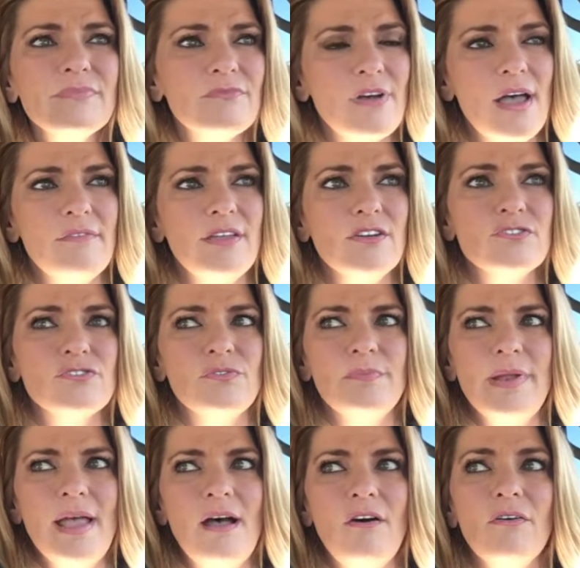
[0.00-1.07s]
5 years from
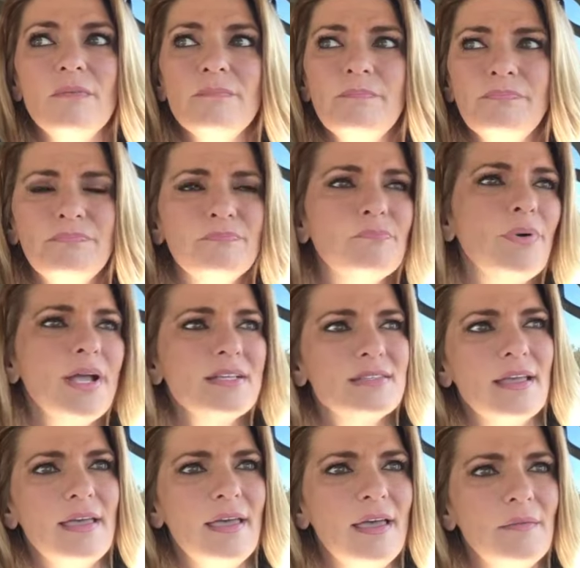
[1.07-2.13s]
now, breaks
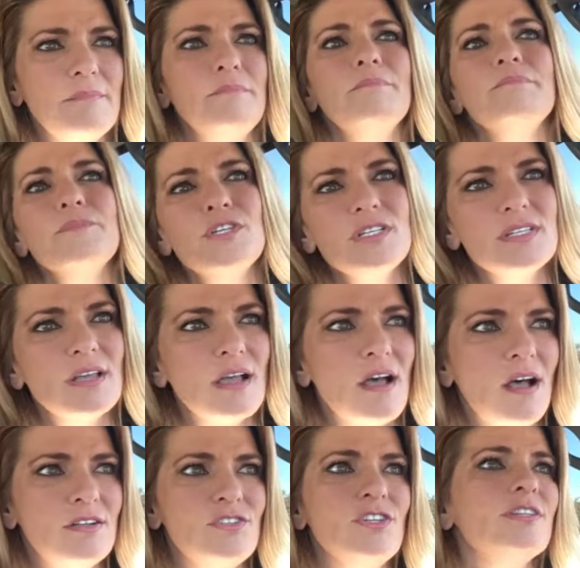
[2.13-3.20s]
a hip, she's
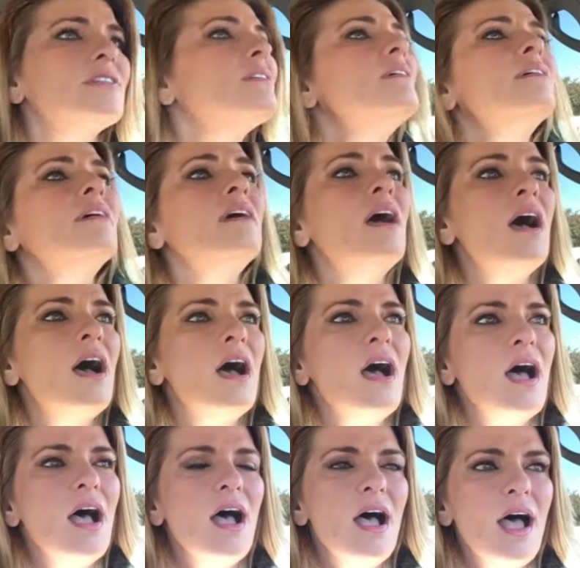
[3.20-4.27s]
unconscious,
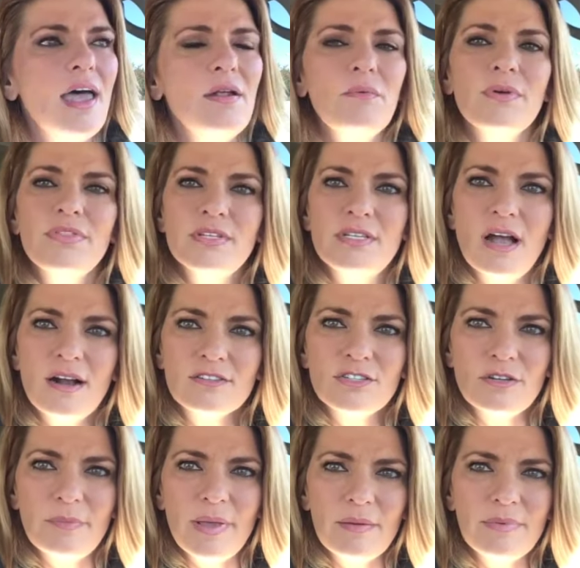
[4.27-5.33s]
I don't want the doctor
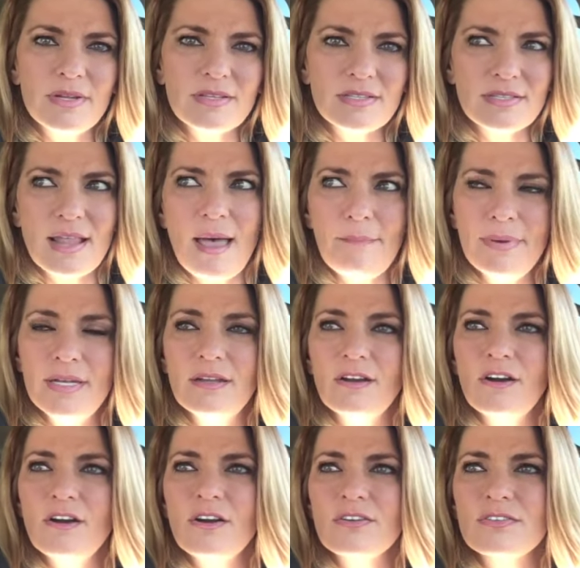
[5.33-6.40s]
to be able to slap into
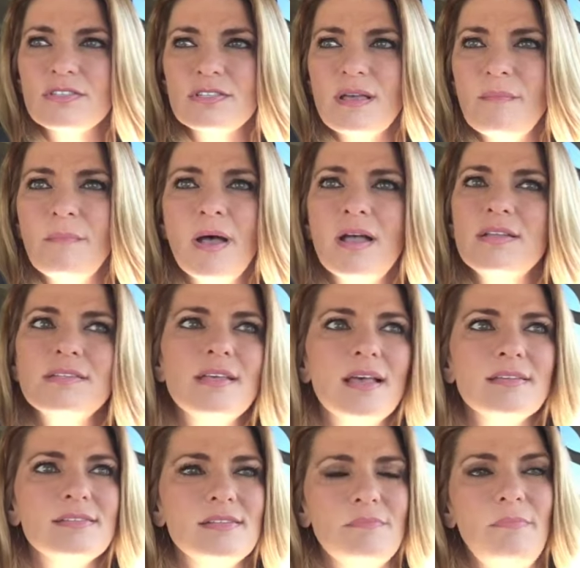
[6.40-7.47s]
her some
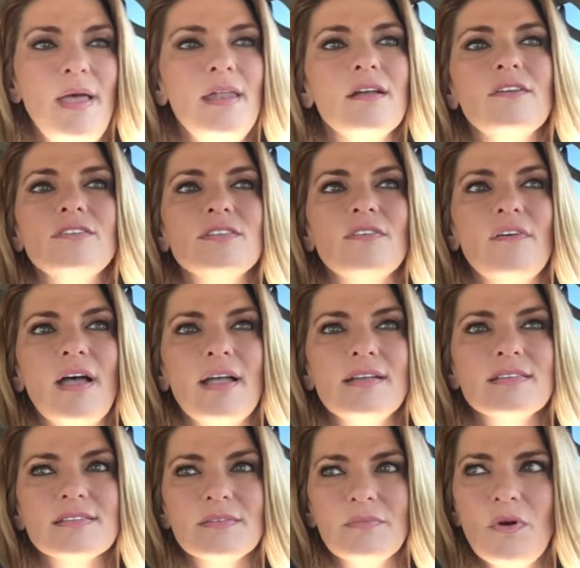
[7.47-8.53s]
untested medical
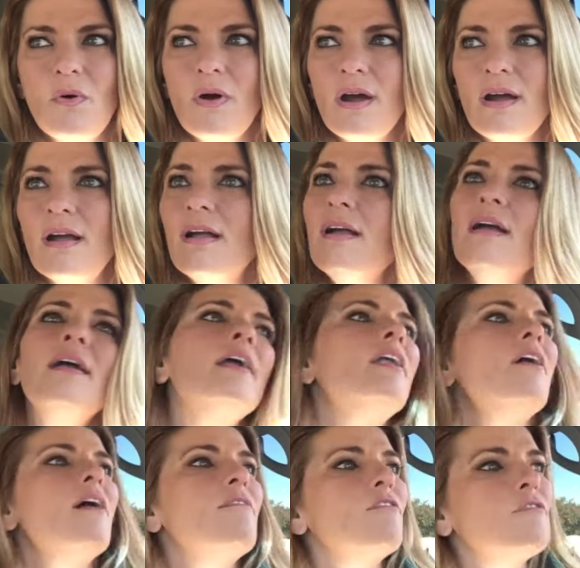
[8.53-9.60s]
device. Or,
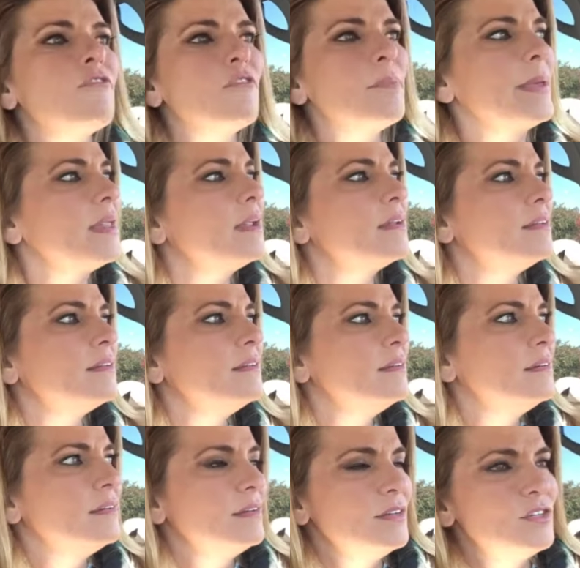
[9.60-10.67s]
heaven forbid,
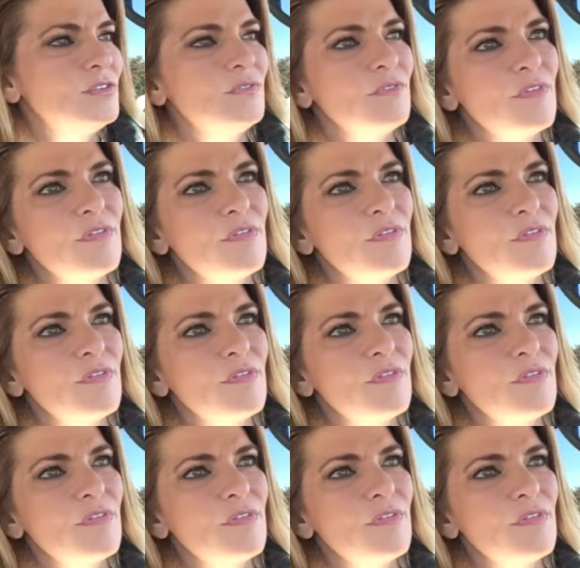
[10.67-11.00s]
in